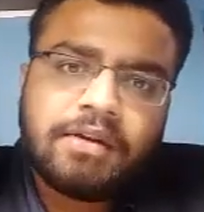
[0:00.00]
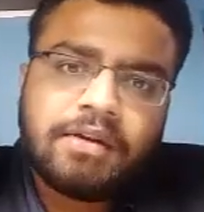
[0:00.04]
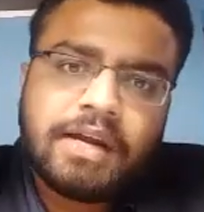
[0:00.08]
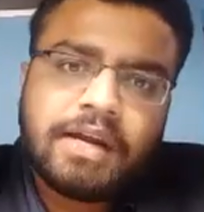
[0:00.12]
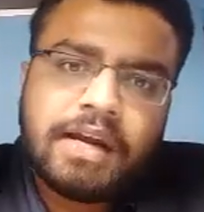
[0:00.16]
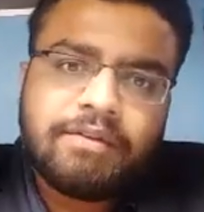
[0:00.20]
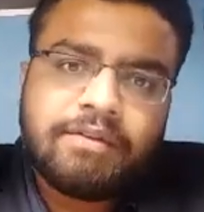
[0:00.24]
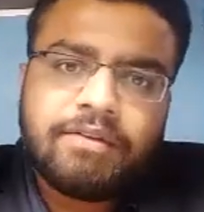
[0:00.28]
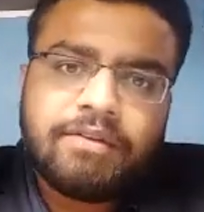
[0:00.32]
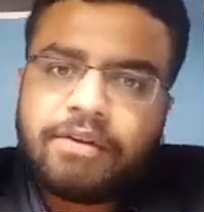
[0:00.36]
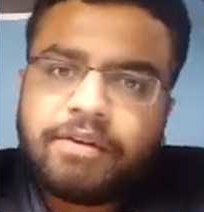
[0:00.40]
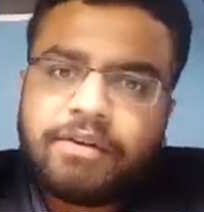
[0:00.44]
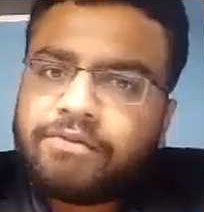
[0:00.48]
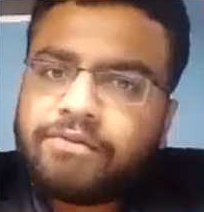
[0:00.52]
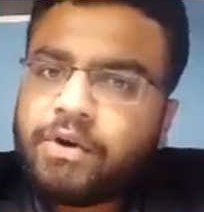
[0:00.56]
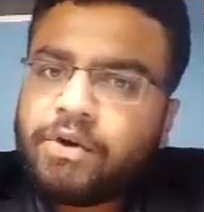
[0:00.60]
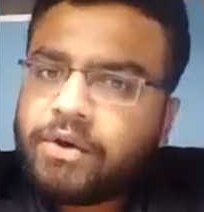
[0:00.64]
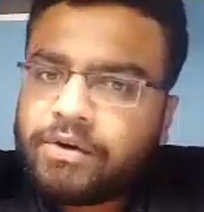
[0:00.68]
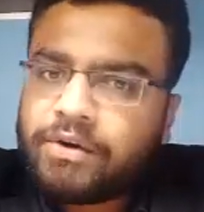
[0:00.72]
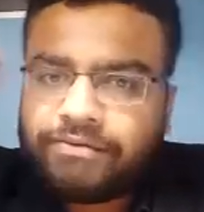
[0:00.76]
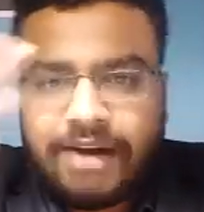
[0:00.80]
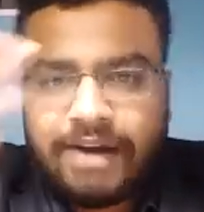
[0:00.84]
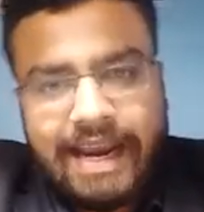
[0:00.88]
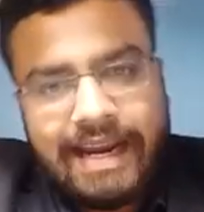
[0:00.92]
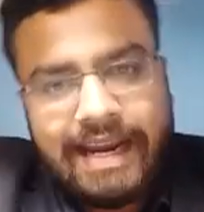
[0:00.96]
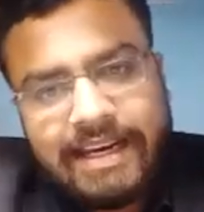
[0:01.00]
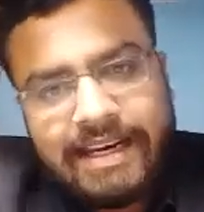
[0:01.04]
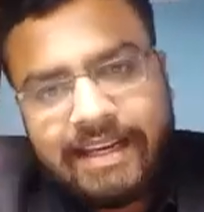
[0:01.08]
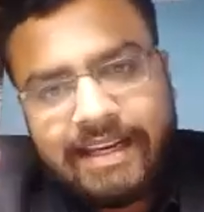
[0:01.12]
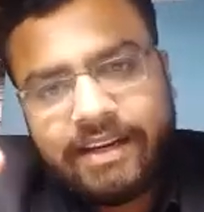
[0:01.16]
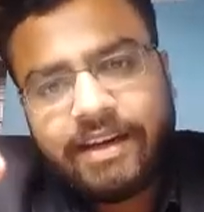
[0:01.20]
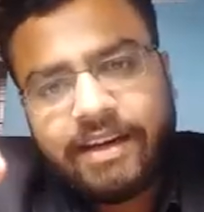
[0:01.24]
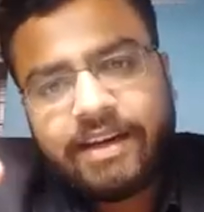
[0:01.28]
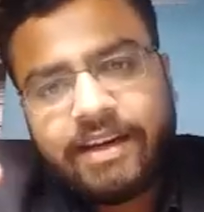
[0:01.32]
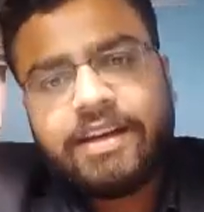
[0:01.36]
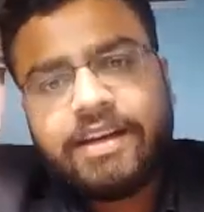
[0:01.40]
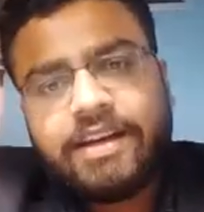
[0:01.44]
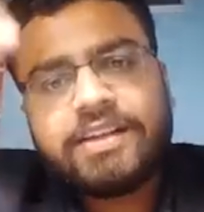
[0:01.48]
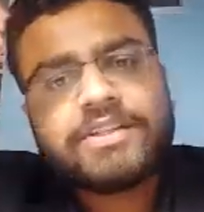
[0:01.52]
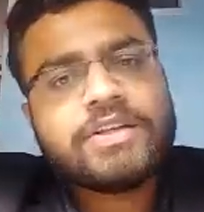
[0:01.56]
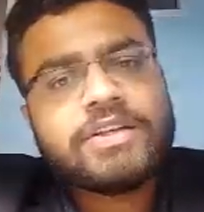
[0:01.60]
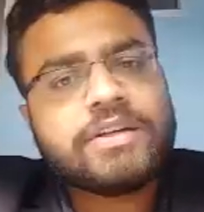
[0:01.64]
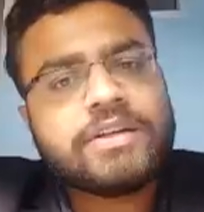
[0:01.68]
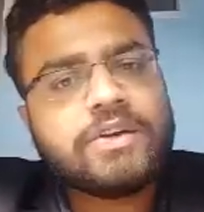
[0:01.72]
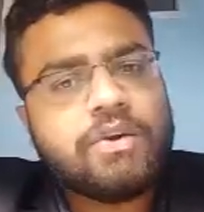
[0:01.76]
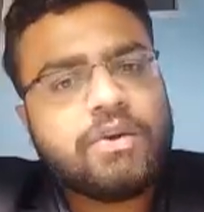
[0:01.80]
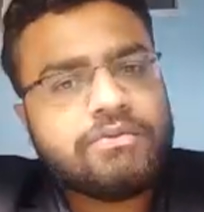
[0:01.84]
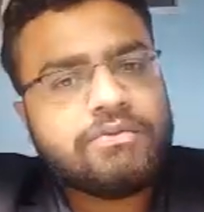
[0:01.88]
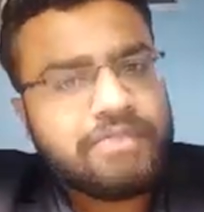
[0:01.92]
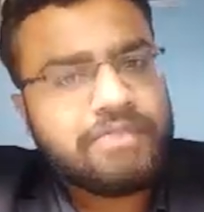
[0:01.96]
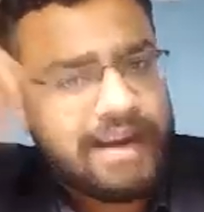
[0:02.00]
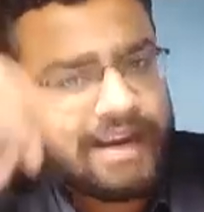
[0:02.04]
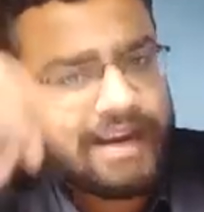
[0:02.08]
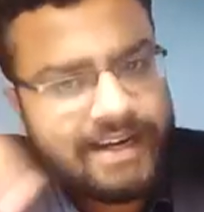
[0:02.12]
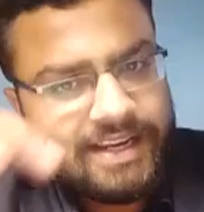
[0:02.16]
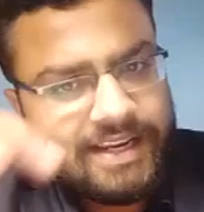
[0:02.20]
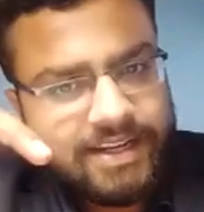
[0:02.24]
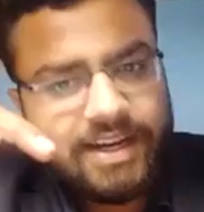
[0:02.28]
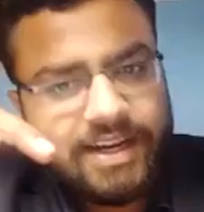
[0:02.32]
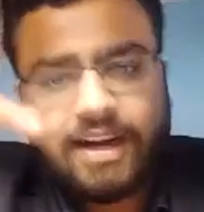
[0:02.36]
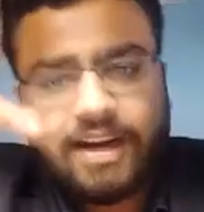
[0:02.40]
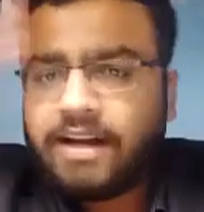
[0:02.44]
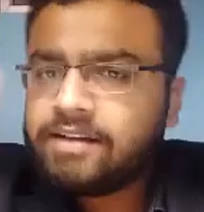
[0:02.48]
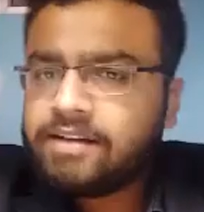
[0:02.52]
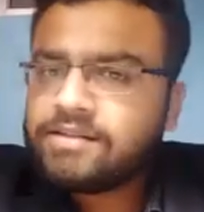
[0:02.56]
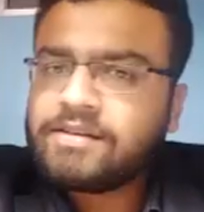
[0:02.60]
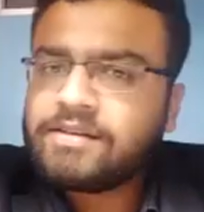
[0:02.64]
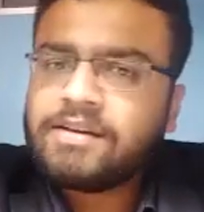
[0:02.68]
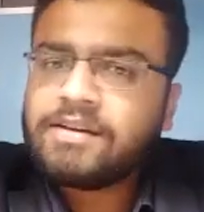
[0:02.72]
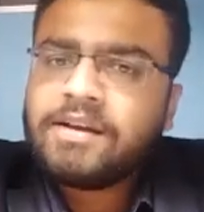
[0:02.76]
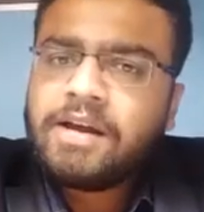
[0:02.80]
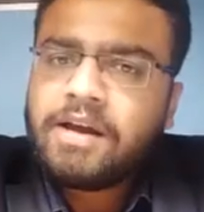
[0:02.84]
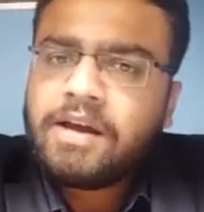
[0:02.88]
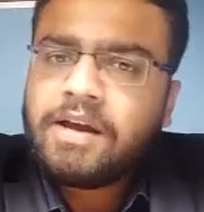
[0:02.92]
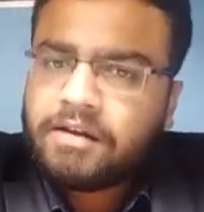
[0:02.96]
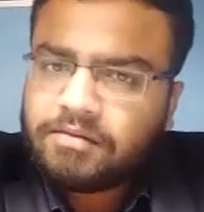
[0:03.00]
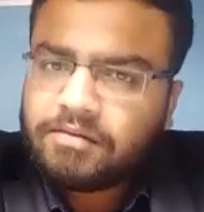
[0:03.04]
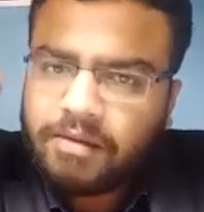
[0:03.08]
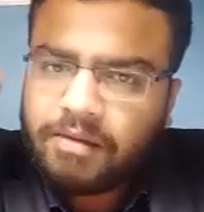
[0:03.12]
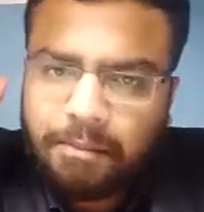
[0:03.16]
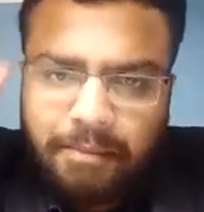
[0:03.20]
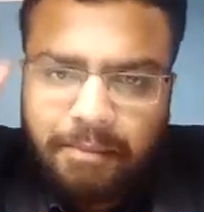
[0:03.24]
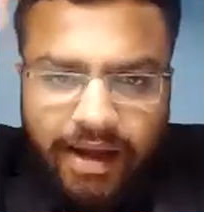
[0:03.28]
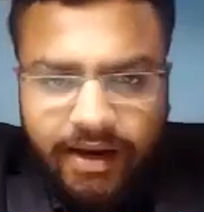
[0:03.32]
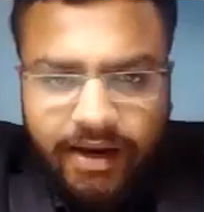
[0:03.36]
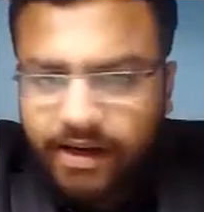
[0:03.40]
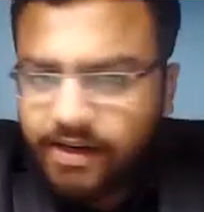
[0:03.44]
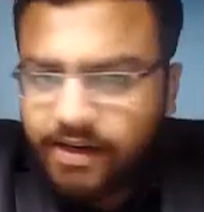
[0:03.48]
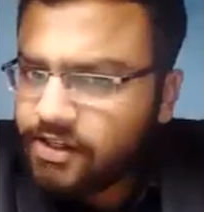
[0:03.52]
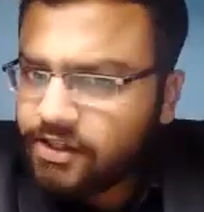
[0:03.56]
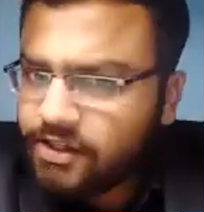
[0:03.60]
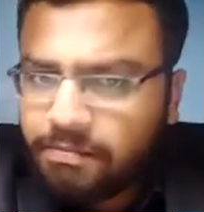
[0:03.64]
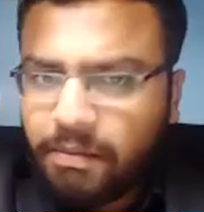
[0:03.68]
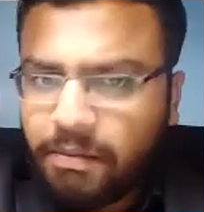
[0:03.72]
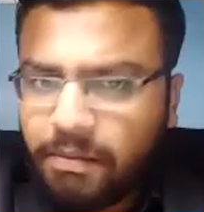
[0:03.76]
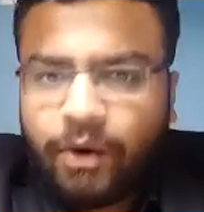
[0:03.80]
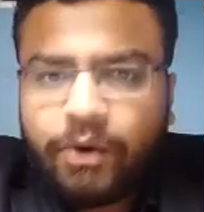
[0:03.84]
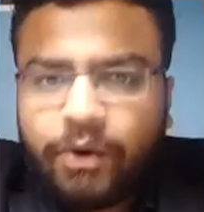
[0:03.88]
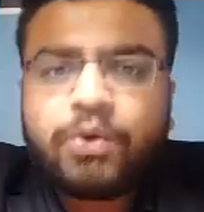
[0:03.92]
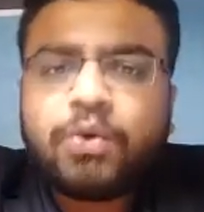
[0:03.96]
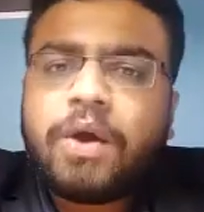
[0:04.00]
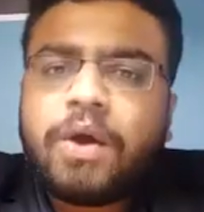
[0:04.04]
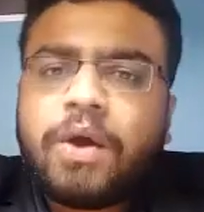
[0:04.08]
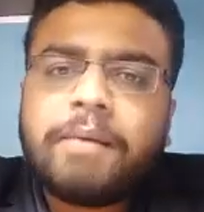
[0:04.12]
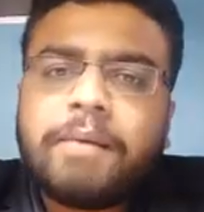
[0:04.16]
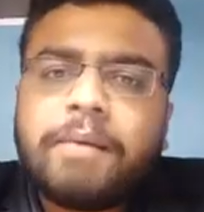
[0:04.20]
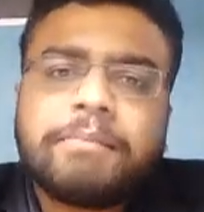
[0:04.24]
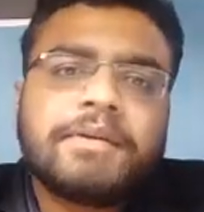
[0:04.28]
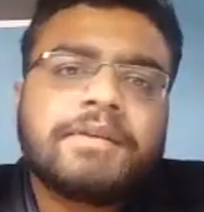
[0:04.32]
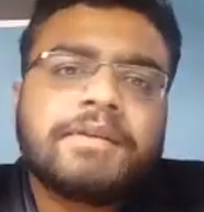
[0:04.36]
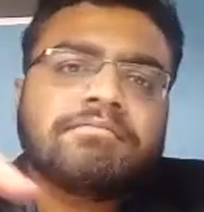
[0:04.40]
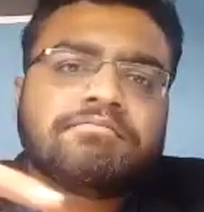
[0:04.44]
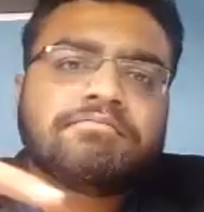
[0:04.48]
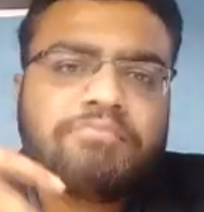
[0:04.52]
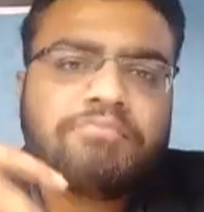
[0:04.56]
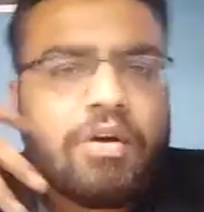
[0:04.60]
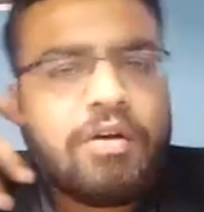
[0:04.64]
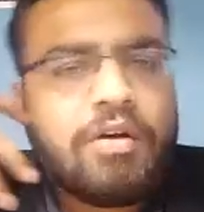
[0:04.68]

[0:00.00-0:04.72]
Even if you are of any religion, of any caste, the marriage is bound to happen.